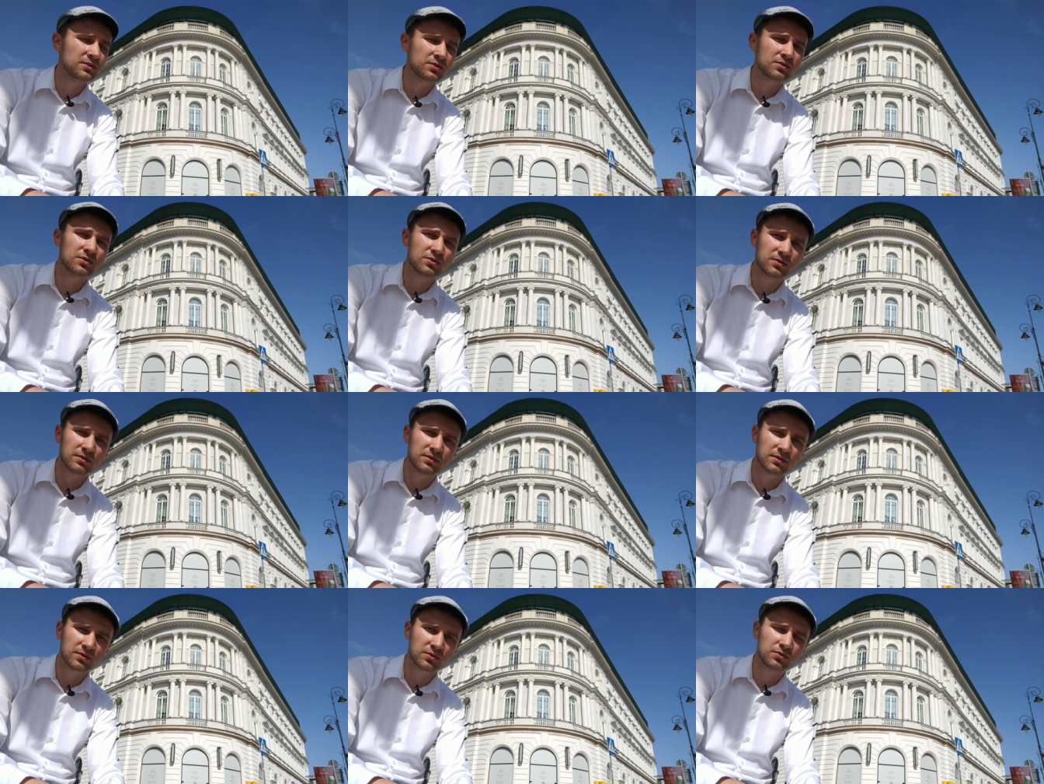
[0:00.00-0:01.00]
you
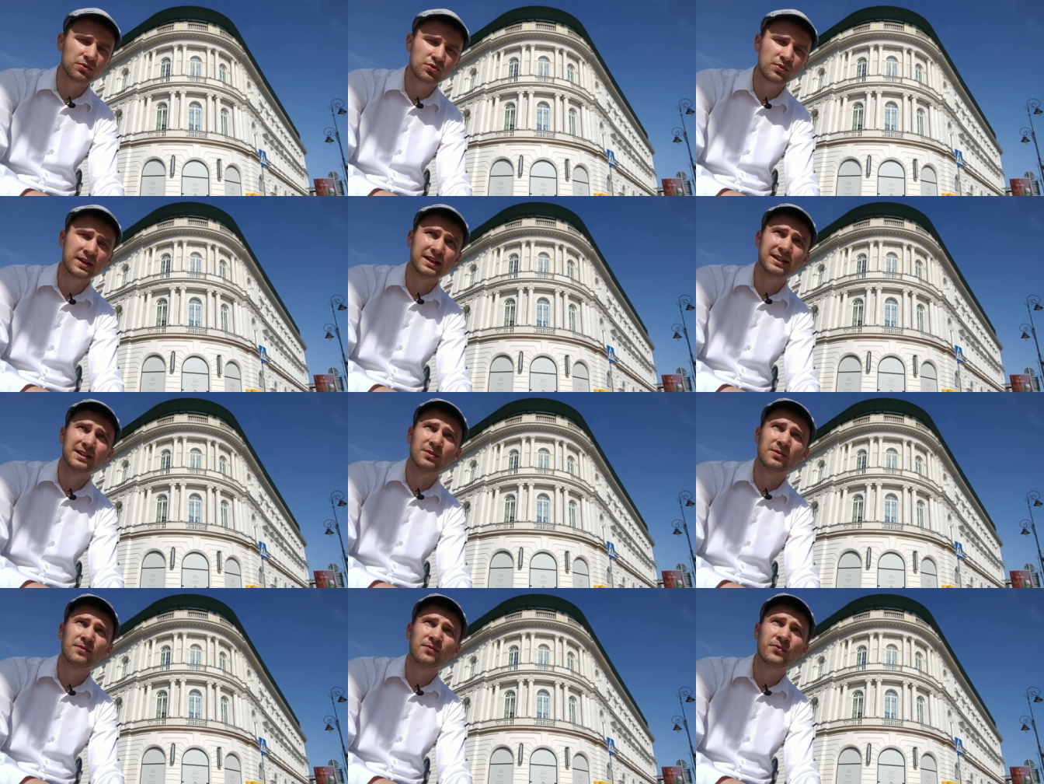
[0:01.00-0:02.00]
could drink
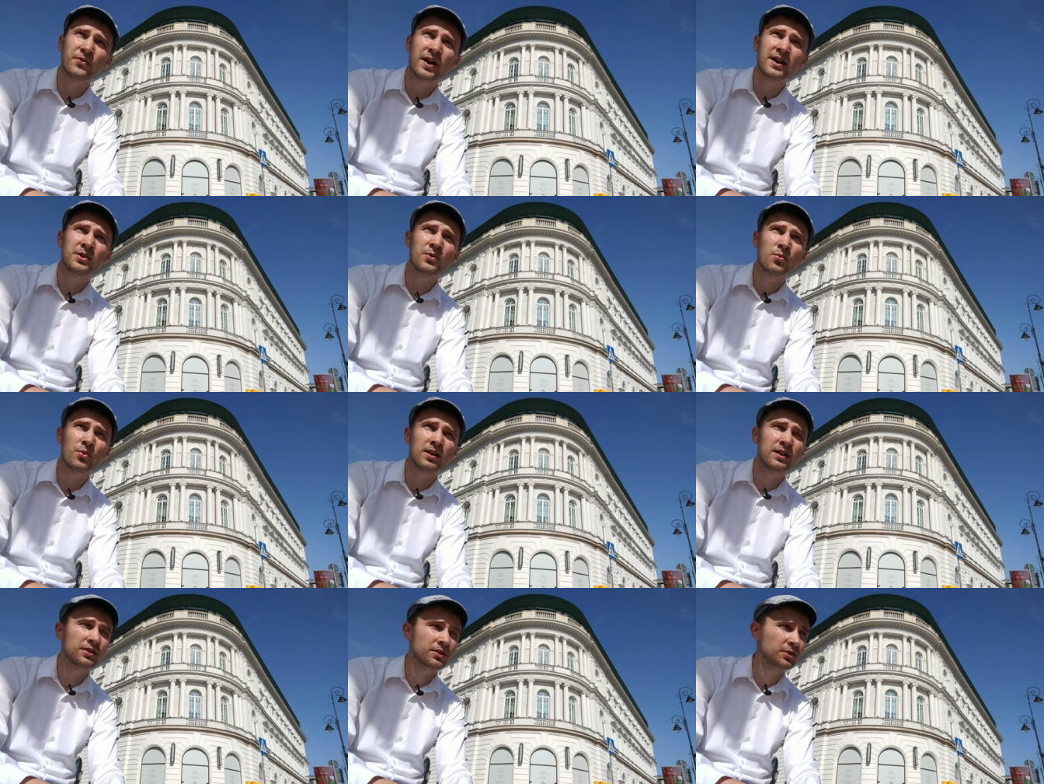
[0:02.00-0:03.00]
very
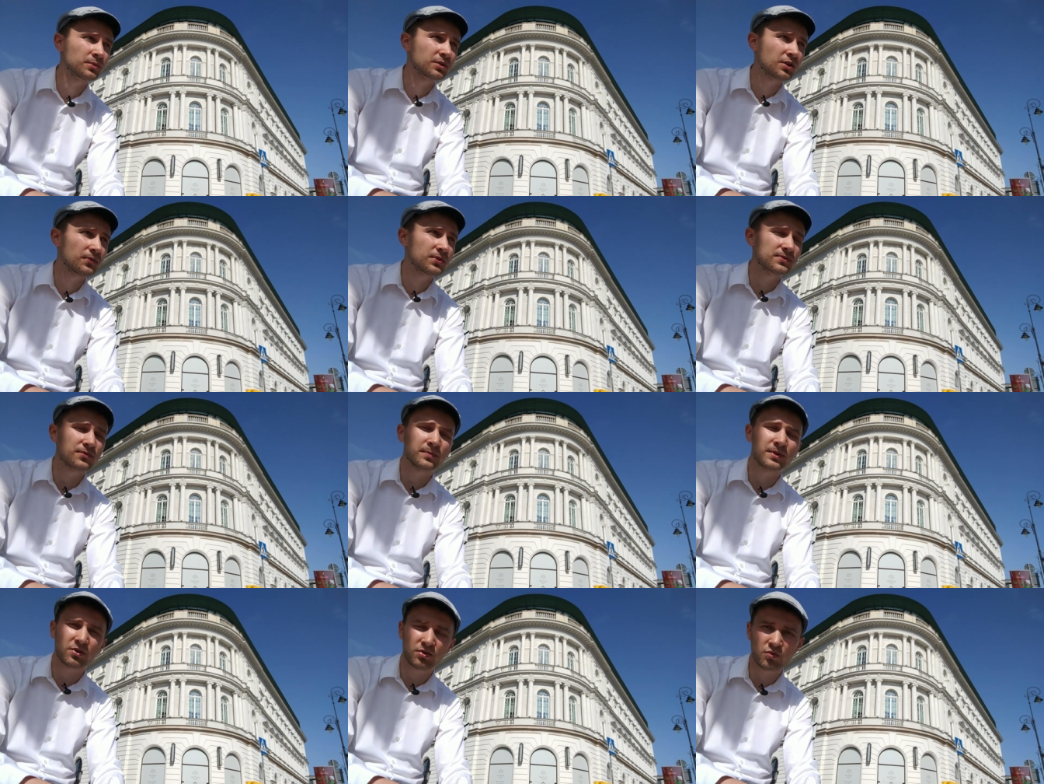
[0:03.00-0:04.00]
well-known coffees
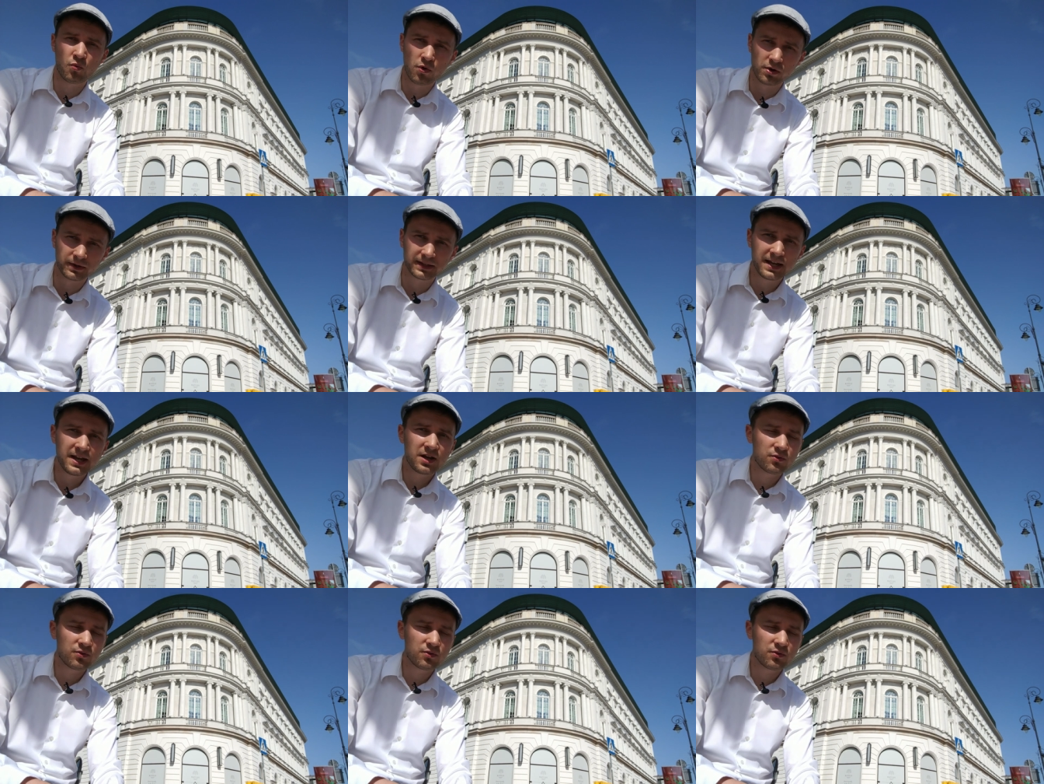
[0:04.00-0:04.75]
from the whole world.